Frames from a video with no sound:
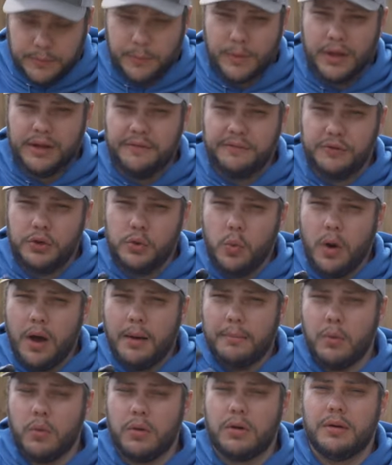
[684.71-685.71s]
And if you
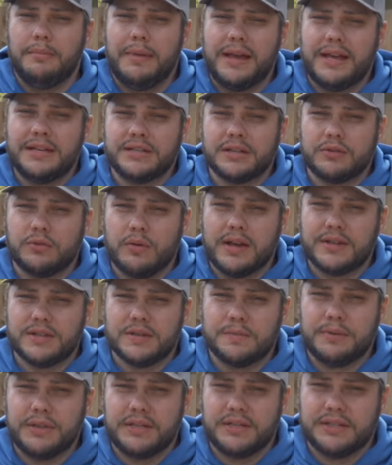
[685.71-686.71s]
want more amazing
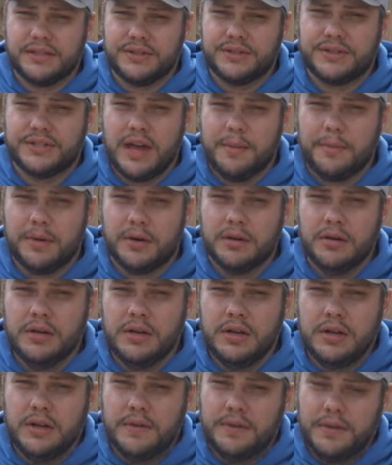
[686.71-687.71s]
recipes this summer,
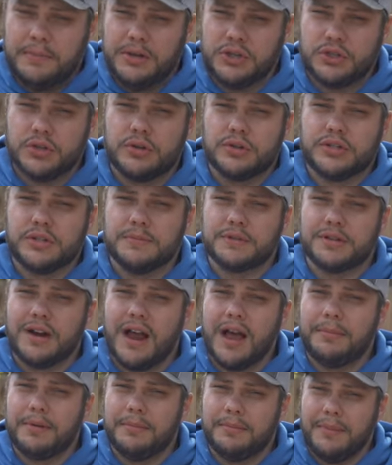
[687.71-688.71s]
be sure to
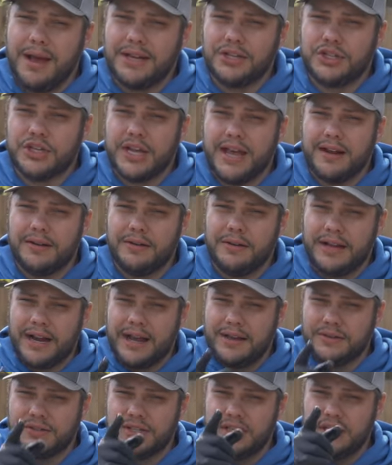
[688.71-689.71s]
subscribe to my channel and
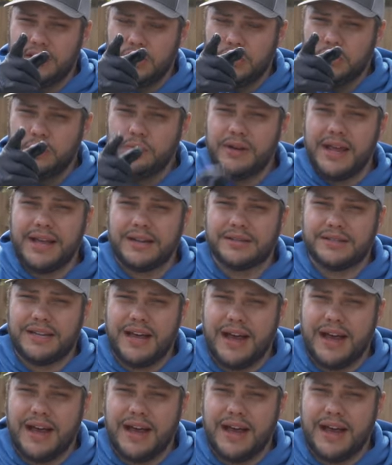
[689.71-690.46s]
I'll see you next